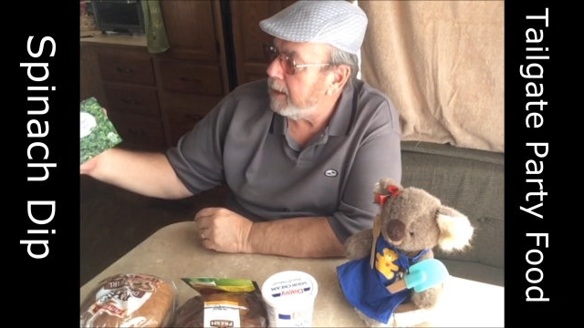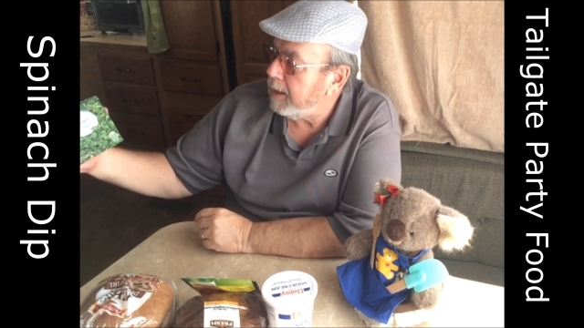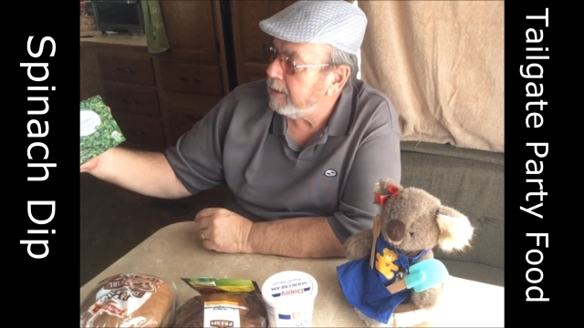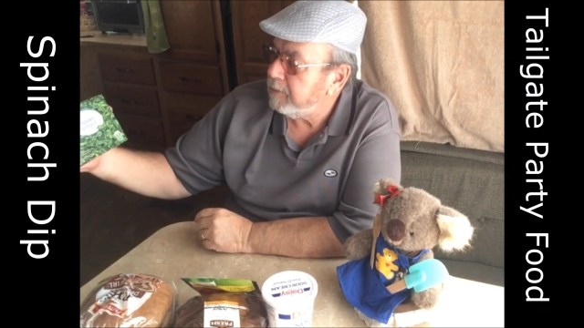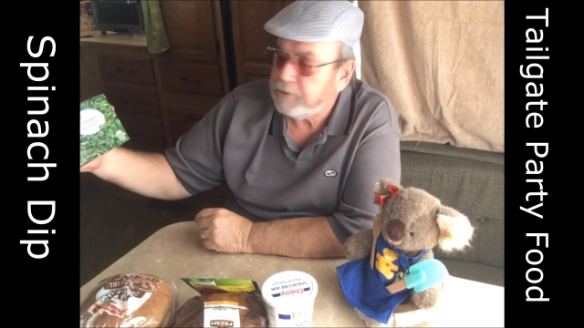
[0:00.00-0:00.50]

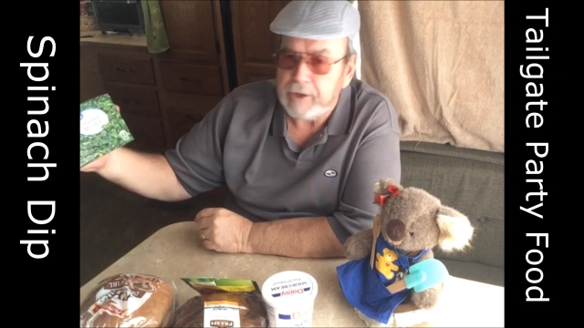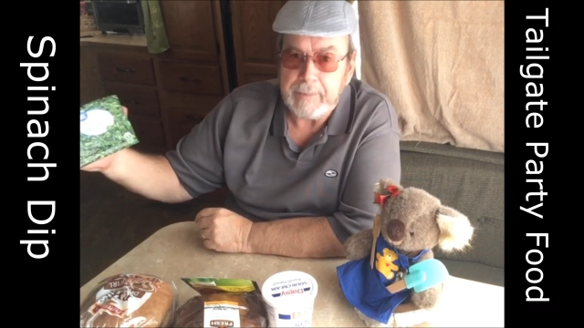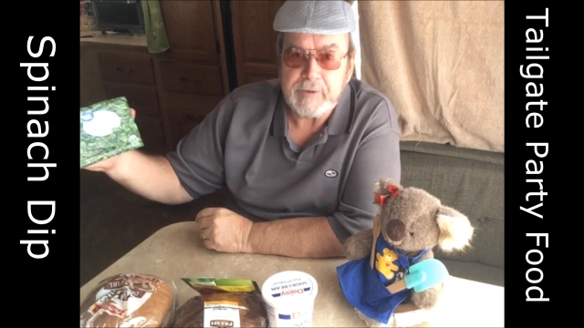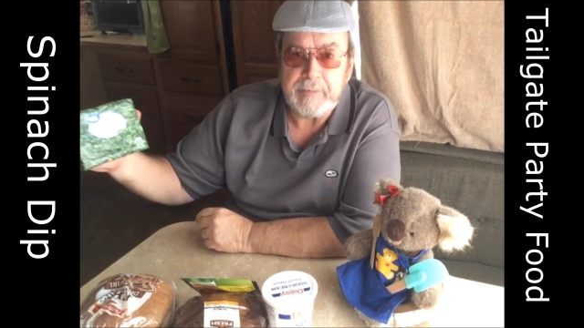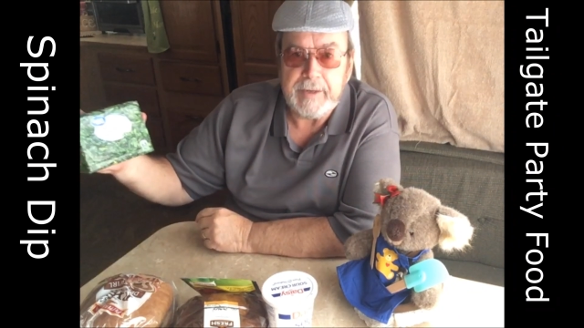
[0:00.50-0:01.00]
block
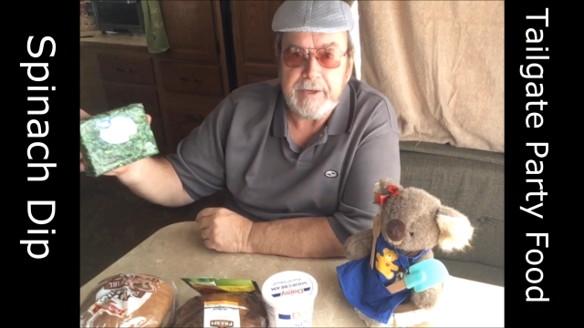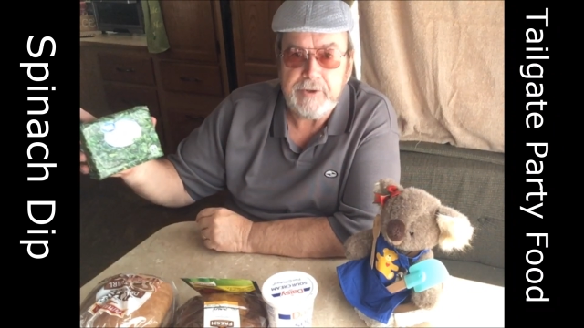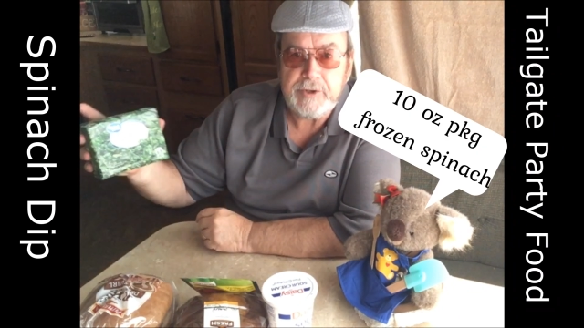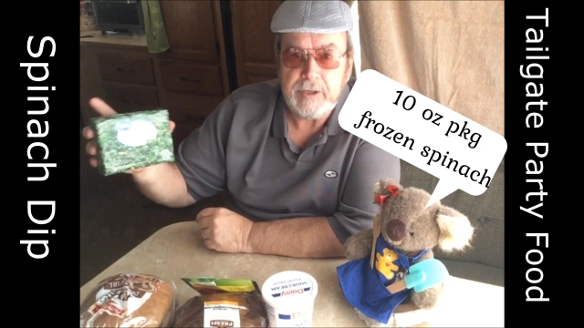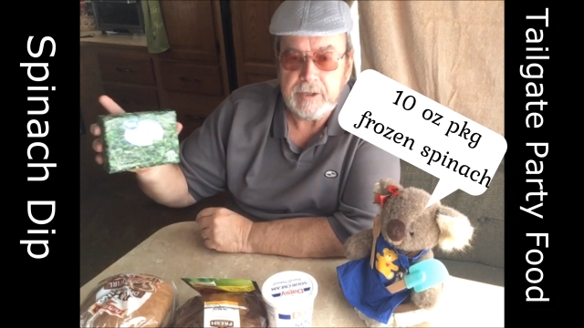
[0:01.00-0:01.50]
chopped
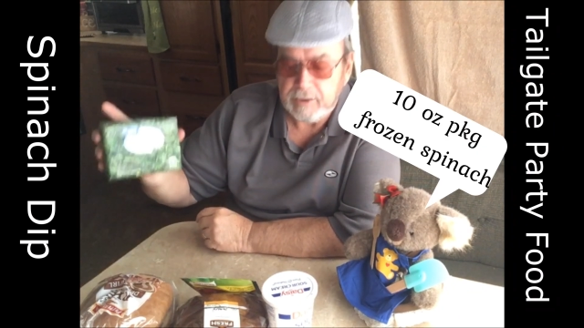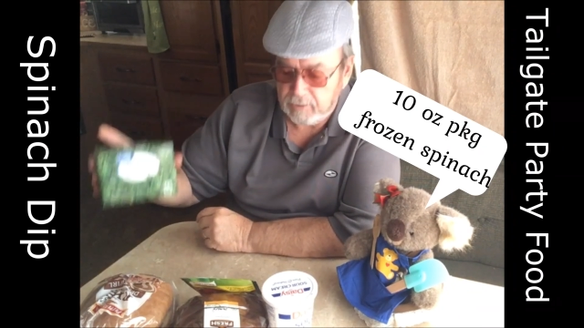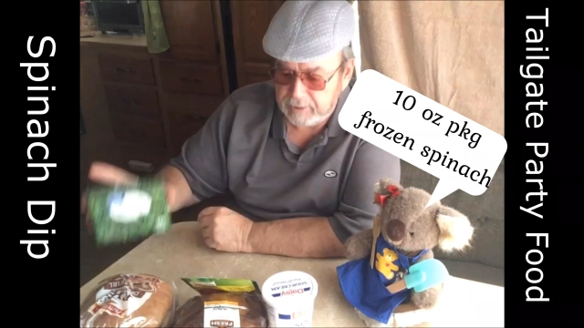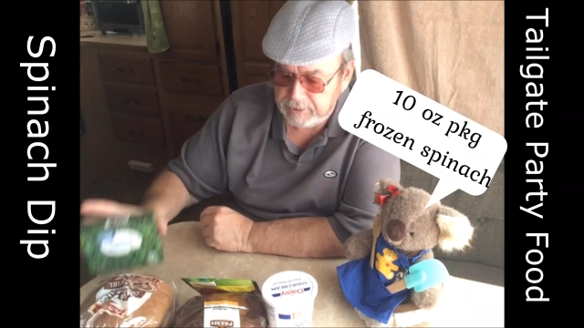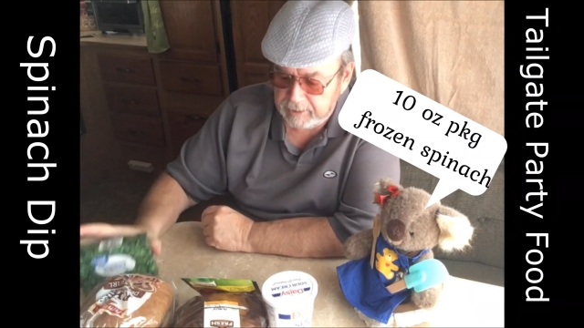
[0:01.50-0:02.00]
spinach,
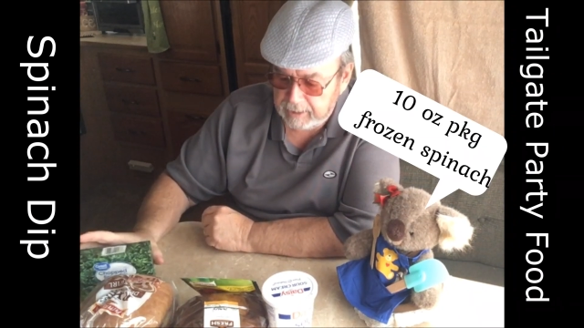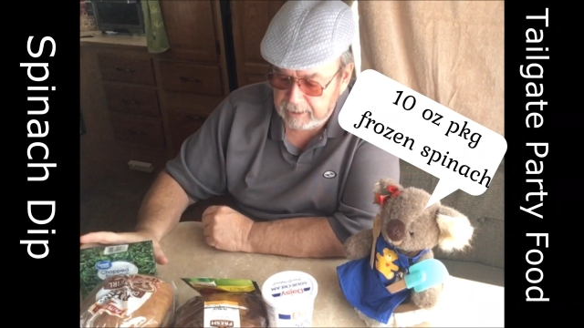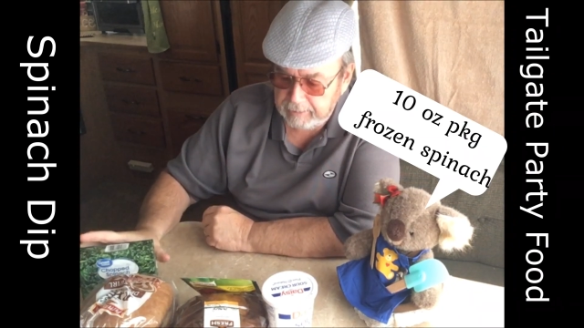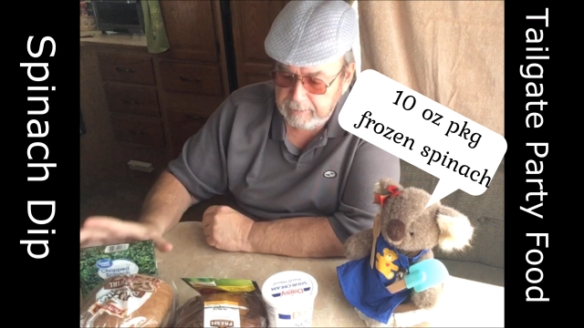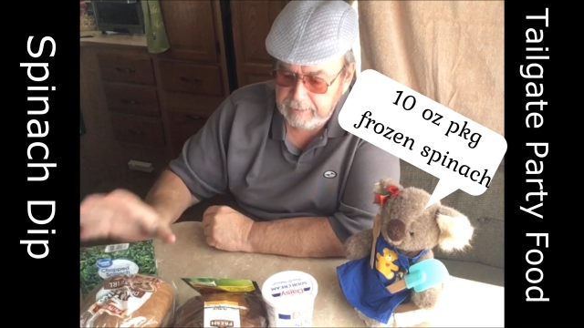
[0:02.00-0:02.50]
cost
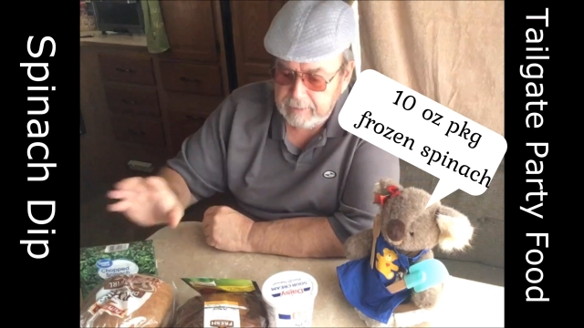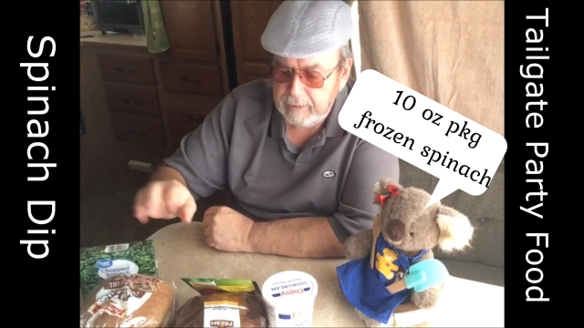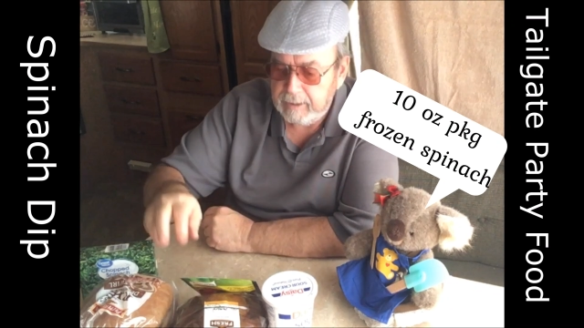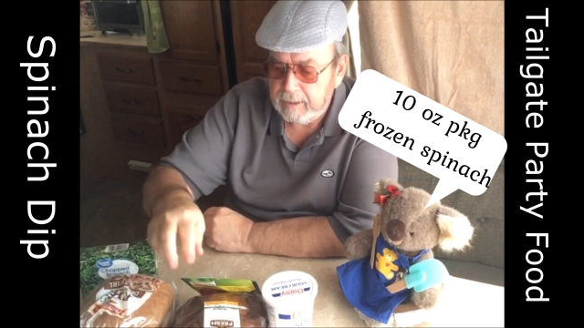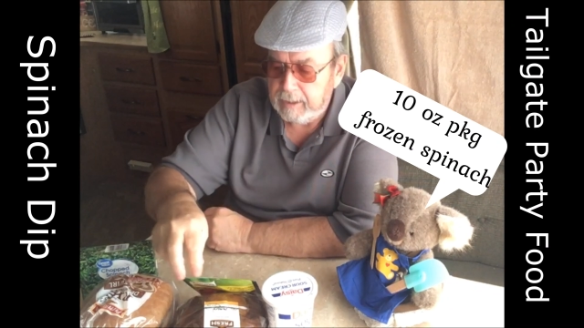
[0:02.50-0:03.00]
$1.
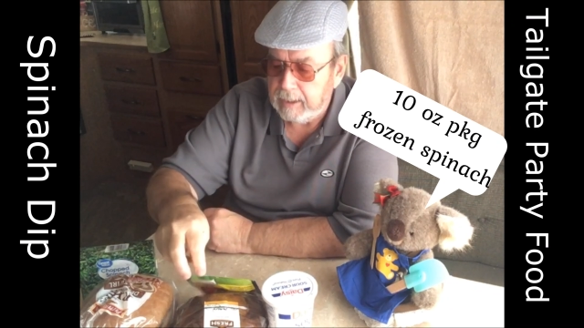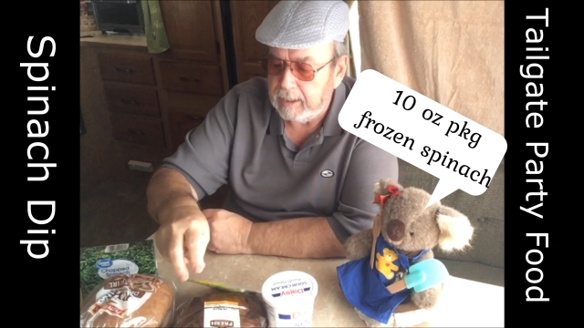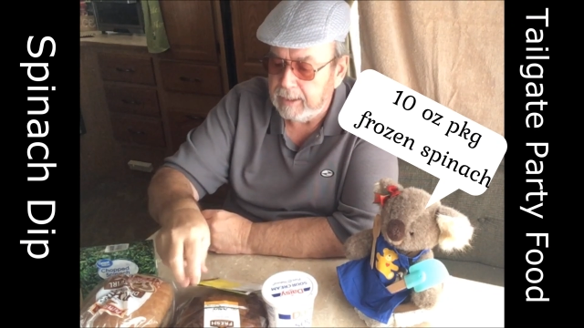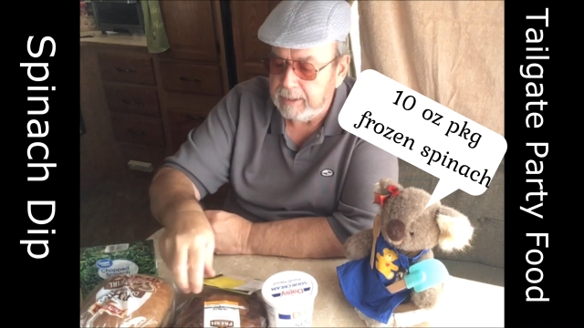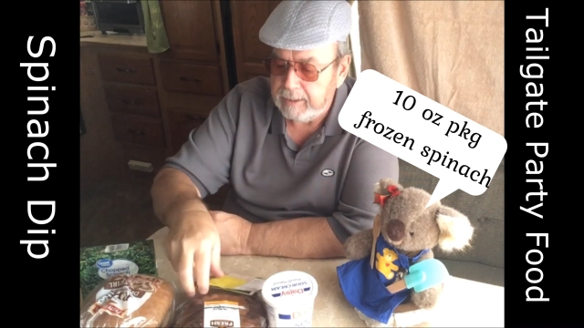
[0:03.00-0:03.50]

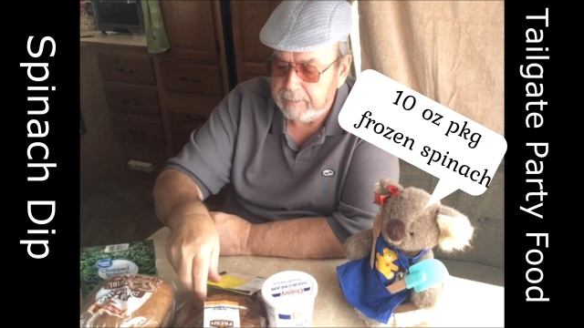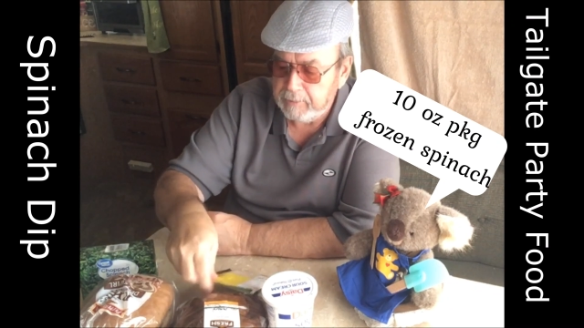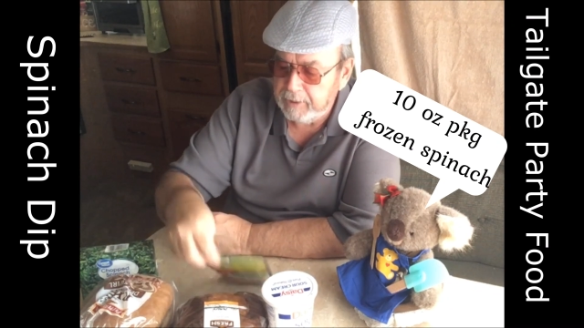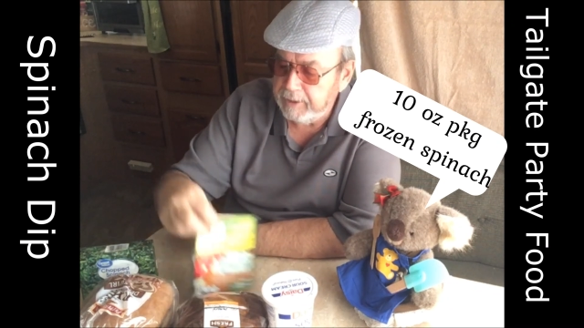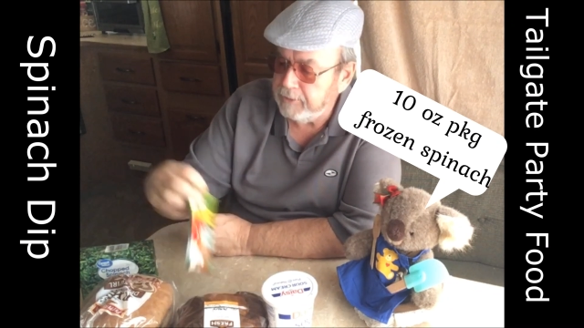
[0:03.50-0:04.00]
I'm going to